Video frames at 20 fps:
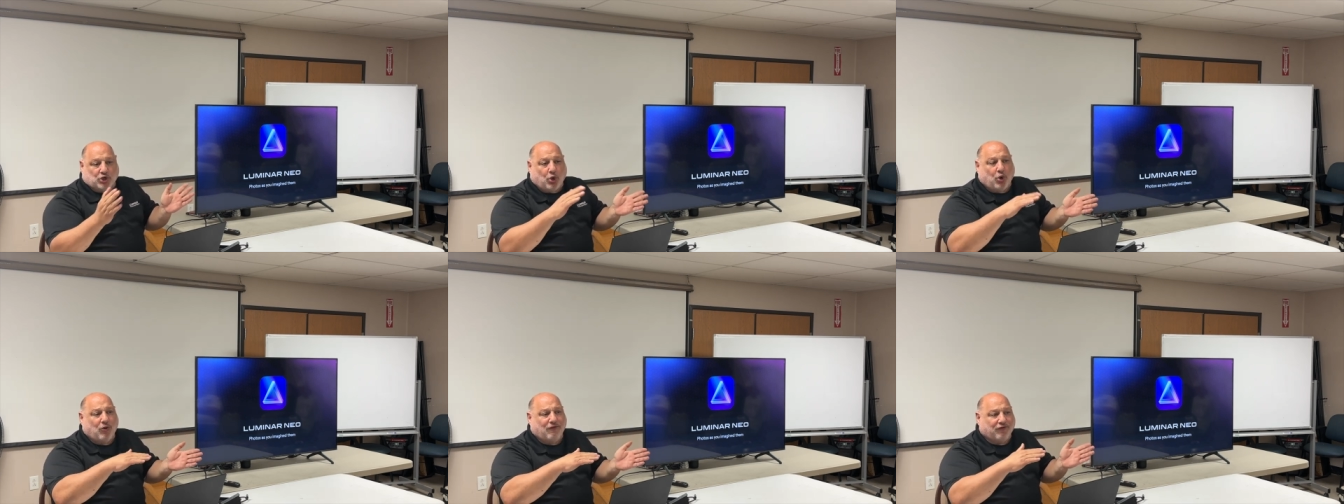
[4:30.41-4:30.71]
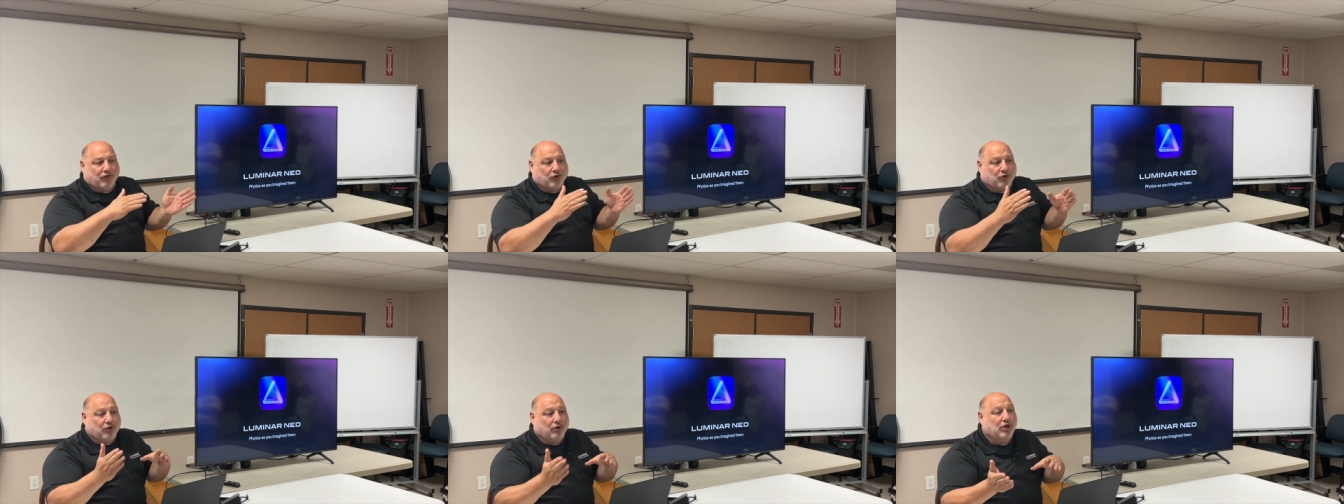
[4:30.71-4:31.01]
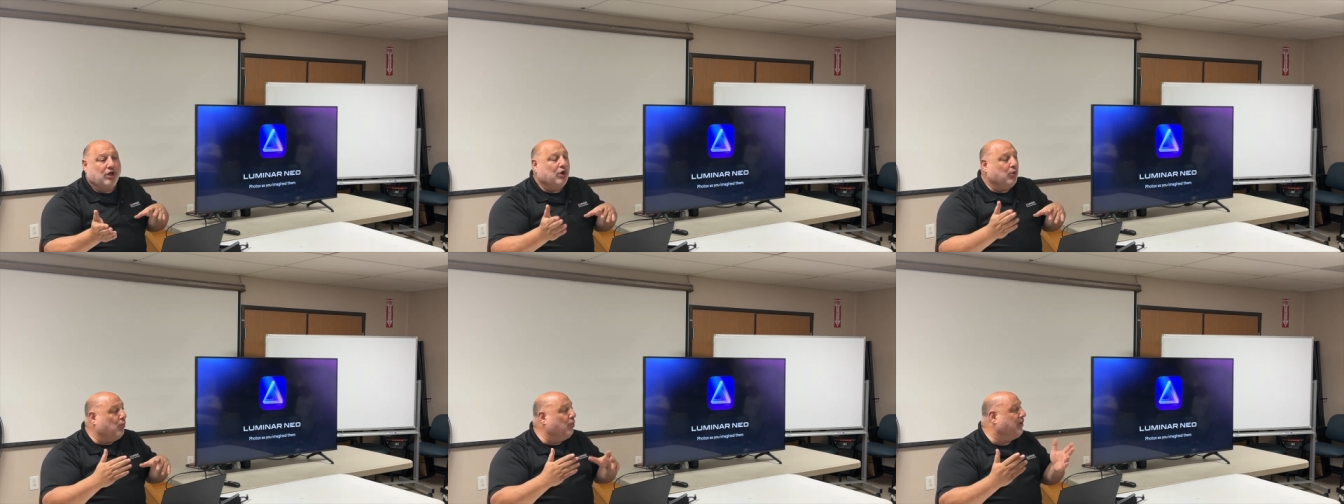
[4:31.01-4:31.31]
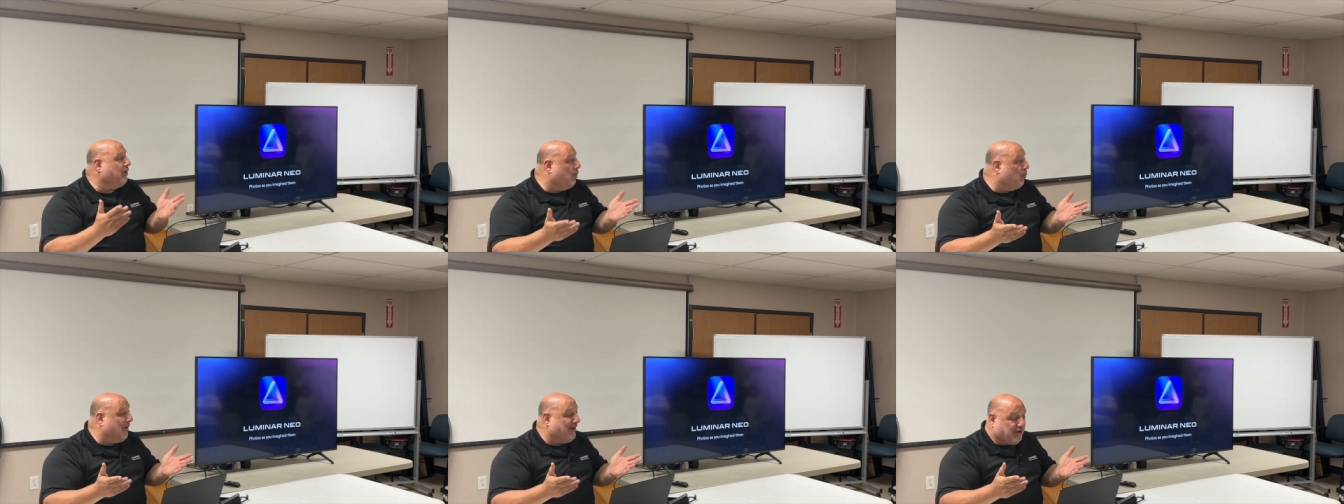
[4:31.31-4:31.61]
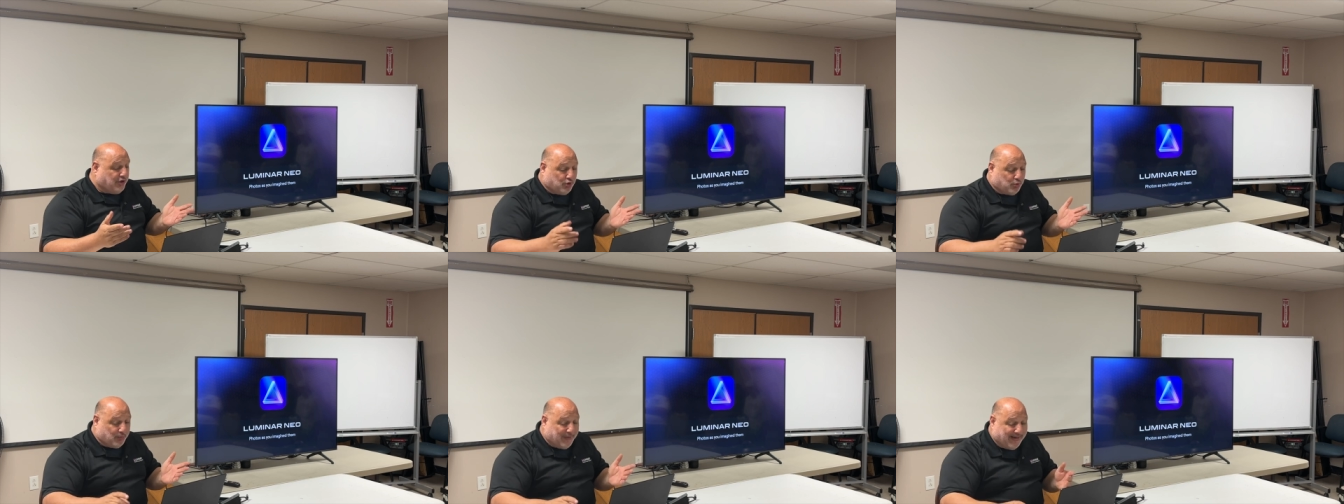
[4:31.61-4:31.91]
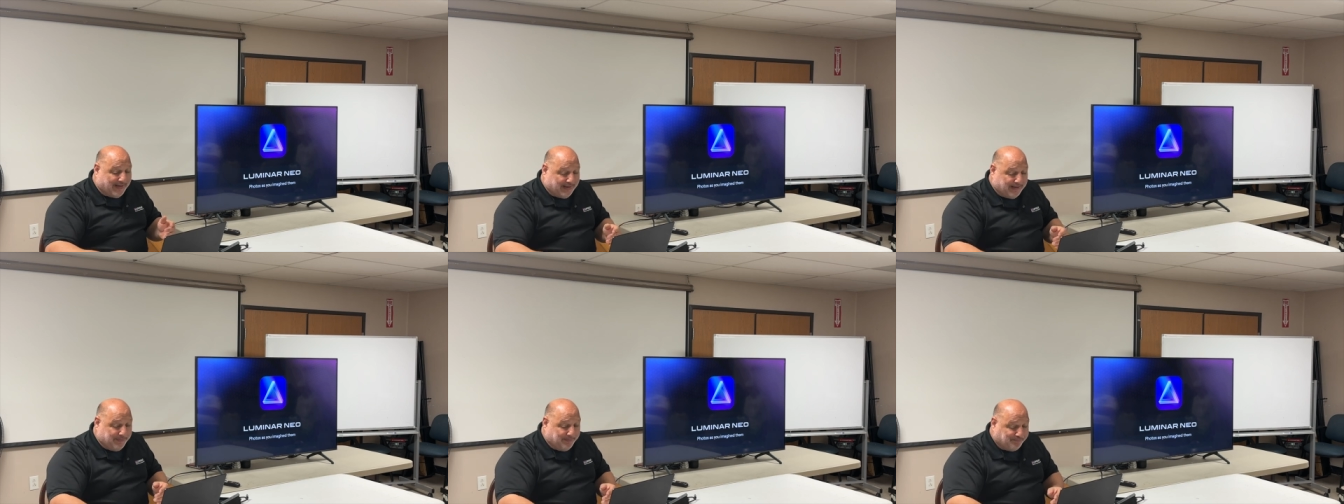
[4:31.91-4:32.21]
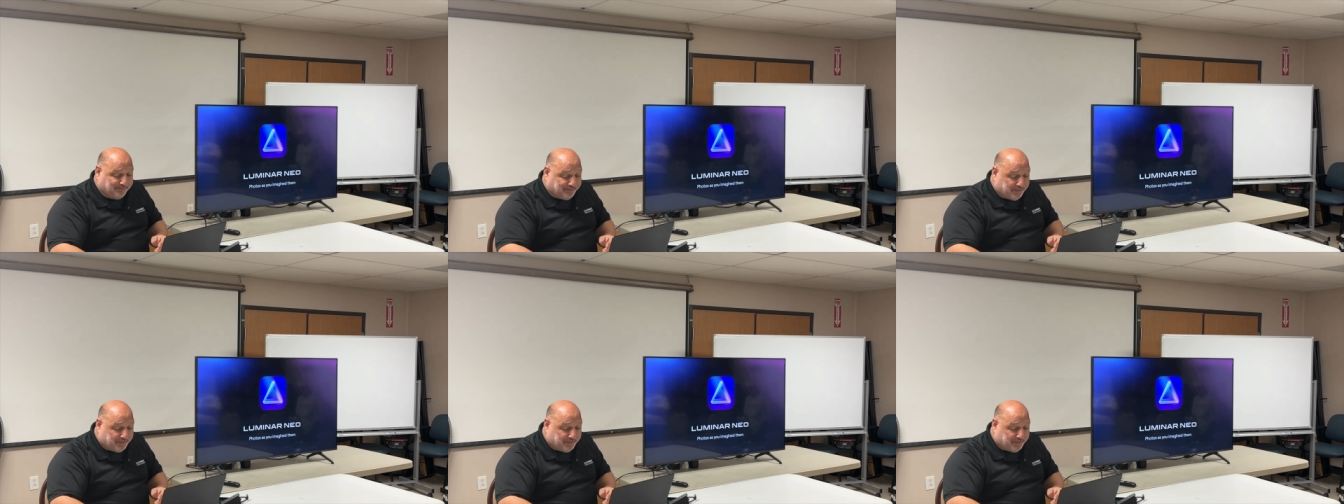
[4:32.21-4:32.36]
over when you're ready.